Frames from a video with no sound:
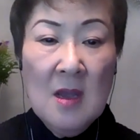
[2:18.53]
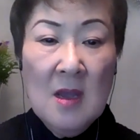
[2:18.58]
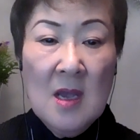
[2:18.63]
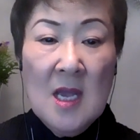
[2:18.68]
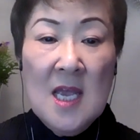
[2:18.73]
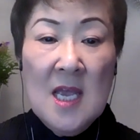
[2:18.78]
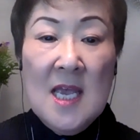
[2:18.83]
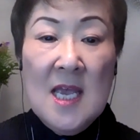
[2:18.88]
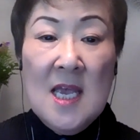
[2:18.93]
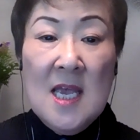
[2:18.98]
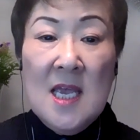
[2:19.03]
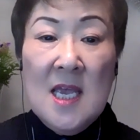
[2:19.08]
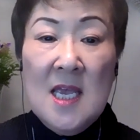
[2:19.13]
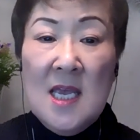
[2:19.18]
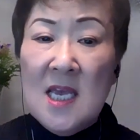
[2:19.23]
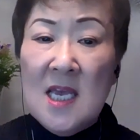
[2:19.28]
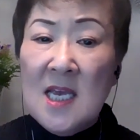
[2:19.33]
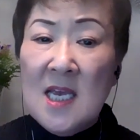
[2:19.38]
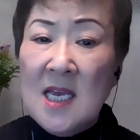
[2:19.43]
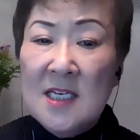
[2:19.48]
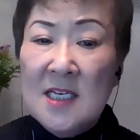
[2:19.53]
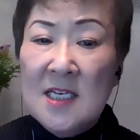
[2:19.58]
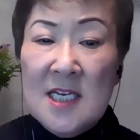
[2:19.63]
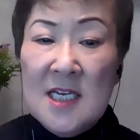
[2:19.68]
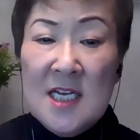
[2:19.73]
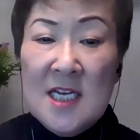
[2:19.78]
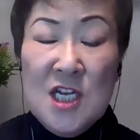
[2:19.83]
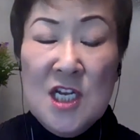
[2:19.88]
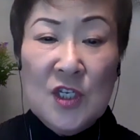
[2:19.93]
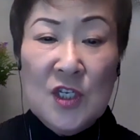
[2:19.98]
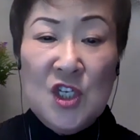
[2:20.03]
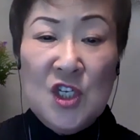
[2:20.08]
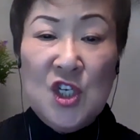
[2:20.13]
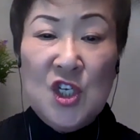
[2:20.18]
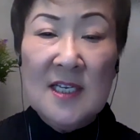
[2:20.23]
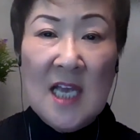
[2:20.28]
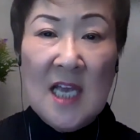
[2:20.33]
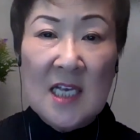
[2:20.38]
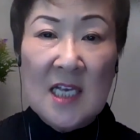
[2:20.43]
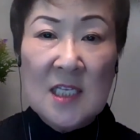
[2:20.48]
He continues to share his
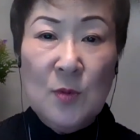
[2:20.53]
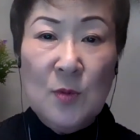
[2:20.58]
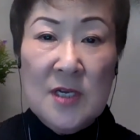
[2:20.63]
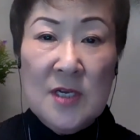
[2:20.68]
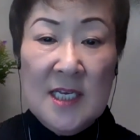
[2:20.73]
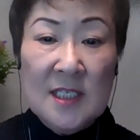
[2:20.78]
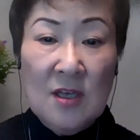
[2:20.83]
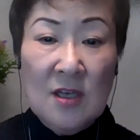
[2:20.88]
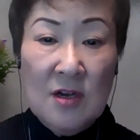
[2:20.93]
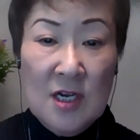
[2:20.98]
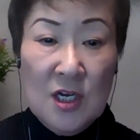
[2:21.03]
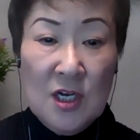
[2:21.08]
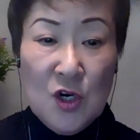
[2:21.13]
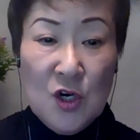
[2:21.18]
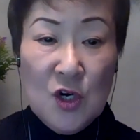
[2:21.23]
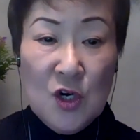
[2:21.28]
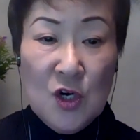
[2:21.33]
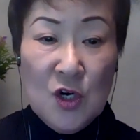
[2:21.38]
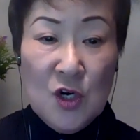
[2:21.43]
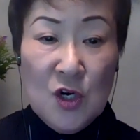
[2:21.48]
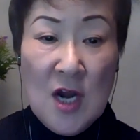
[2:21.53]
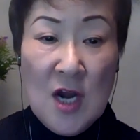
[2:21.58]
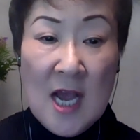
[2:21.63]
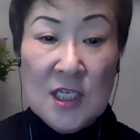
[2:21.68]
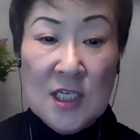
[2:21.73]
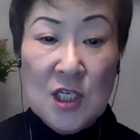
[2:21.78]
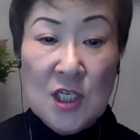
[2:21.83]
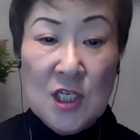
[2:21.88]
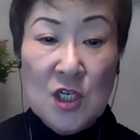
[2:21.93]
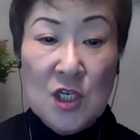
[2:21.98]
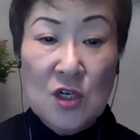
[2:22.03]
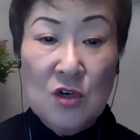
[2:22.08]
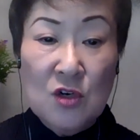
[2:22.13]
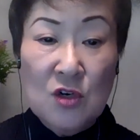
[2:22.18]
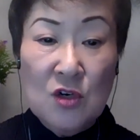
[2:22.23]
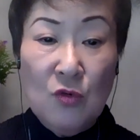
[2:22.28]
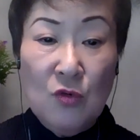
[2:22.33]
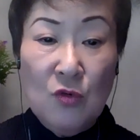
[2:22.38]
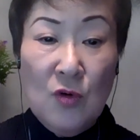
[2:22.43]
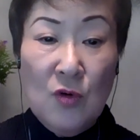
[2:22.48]
expertise on international relations
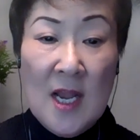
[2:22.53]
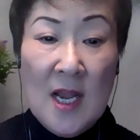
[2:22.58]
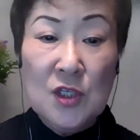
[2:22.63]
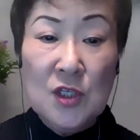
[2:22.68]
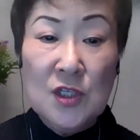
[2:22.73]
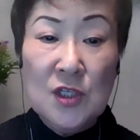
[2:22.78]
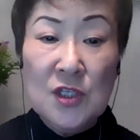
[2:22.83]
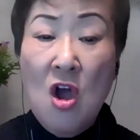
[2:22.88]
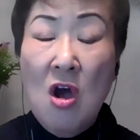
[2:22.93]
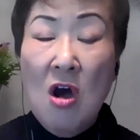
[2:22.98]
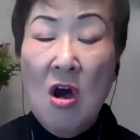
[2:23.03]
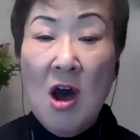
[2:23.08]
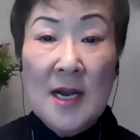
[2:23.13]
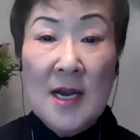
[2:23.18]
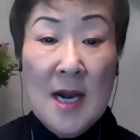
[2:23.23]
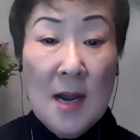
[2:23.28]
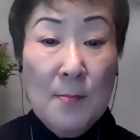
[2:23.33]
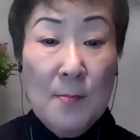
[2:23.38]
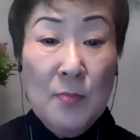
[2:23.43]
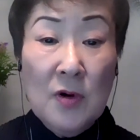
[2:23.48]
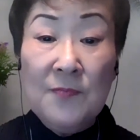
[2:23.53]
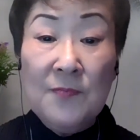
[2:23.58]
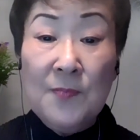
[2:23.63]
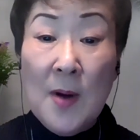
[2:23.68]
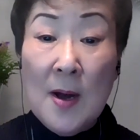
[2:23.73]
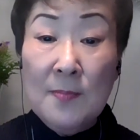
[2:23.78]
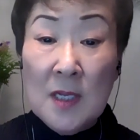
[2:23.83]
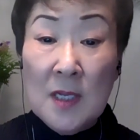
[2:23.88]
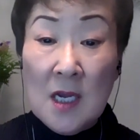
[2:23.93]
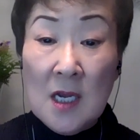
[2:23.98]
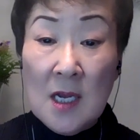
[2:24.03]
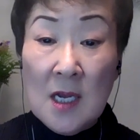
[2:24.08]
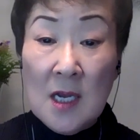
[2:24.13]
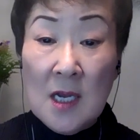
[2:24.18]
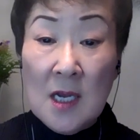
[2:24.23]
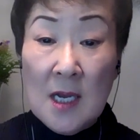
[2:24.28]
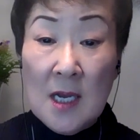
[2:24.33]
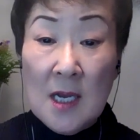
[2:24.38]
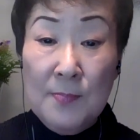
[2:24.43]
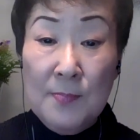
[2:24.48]
on a number of public
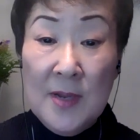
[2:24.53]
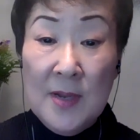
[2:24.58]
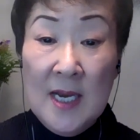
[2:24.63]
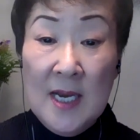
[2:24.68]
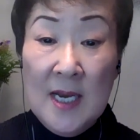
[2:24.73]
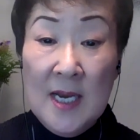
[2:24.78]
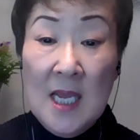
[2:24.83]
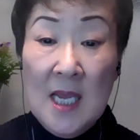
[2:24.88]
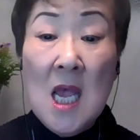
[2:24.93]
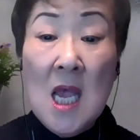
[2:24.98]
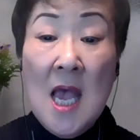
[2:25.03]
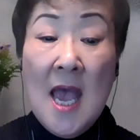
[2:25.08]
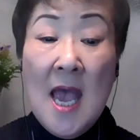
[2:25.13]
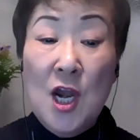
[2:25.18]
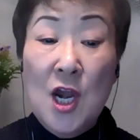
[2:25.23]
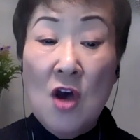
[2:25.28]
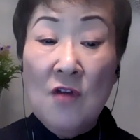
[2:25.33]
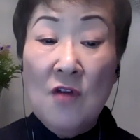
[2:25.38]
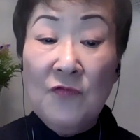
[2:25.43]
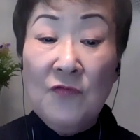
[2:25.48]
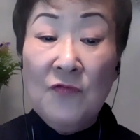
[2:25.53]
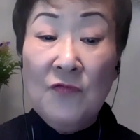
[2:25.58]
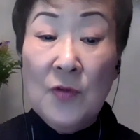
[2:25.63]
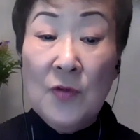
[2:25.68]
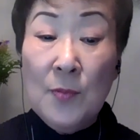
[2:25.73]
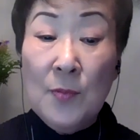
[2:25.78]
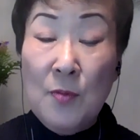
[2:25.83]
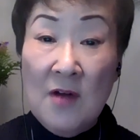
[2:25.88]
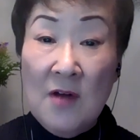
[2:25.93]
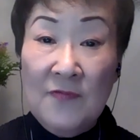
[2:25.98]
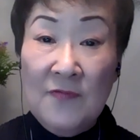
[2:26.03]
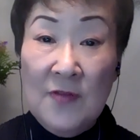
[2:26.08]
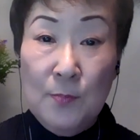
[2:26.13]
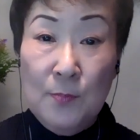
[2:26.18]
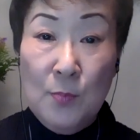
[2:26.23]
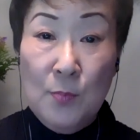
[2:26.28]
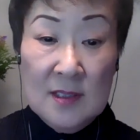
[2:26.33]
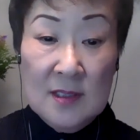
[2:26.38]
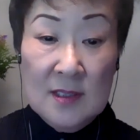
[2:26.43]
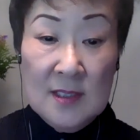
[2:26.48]
company and not-for-profit
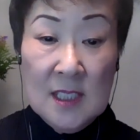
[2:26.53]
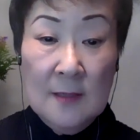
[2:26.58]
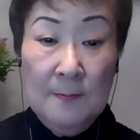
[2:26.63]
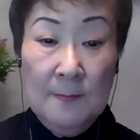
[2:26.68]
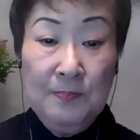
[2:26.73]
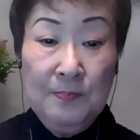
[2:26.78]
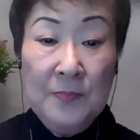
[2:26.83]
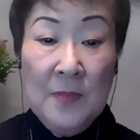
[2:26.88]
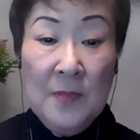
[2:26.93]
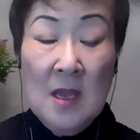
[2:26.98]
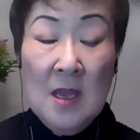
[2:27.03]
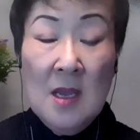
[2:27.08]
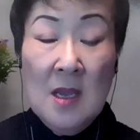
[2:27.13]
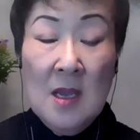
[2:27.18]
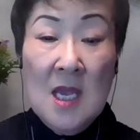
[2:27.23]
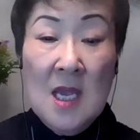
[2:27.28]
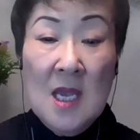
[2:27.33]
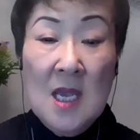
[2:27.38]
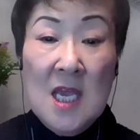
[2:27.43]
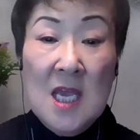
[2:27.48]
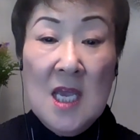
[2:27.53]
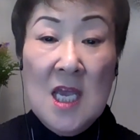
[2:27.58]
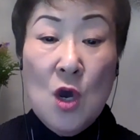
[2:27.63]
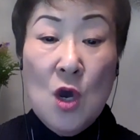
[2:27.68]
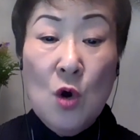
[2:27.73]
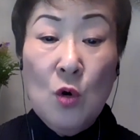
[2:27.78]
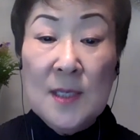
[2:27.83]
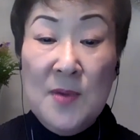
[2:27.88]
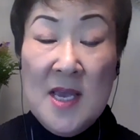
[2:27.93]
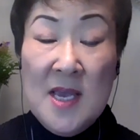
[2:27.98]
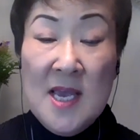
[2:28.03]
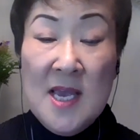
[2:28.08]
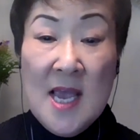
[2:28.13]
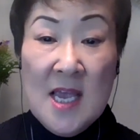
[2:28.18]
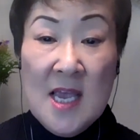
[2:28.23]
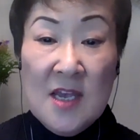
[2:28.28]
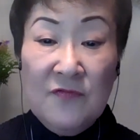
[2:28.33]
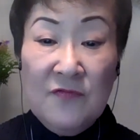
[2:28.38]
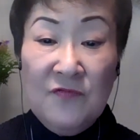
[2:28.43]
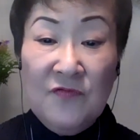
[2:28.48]
boards. He holds a BA in
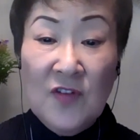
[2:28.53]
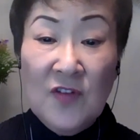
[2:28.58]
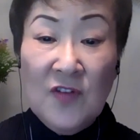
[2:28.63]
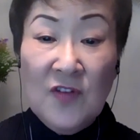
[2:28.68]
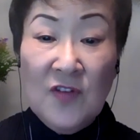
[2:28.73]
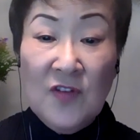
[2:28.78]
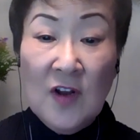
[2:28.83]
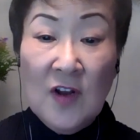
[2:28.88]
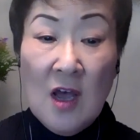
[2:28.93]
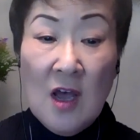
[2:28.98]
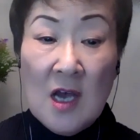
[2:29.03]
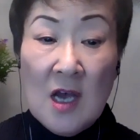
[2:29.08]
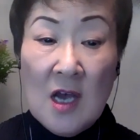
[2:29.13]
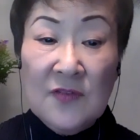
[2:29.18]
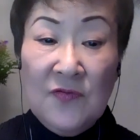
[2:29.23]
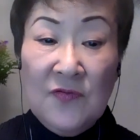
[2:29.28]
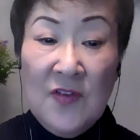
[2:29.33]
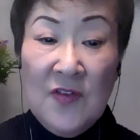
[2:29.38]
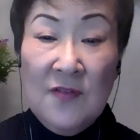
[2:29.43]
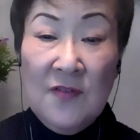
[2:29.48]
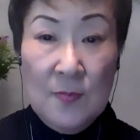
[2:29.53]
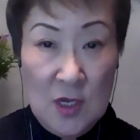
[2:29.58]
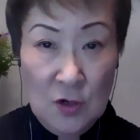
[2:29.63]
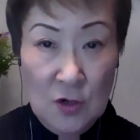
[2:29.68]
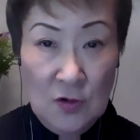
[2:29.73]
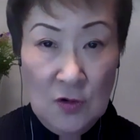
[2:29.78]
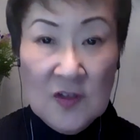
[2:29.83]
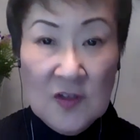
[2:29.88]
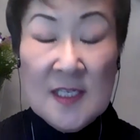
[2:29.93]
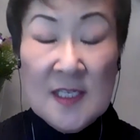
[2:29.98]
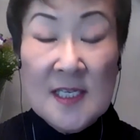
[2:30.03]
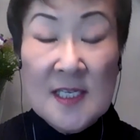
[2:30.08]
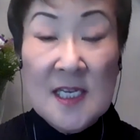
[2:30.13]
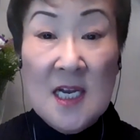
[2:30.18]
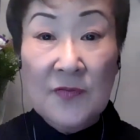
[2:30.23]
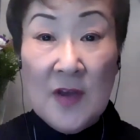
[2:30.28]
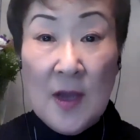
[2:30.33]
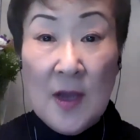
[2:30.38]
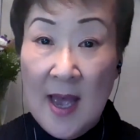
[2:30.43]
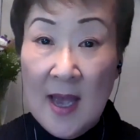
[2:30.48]
philosophy from the University of
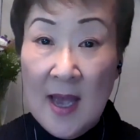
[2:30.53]
Quebec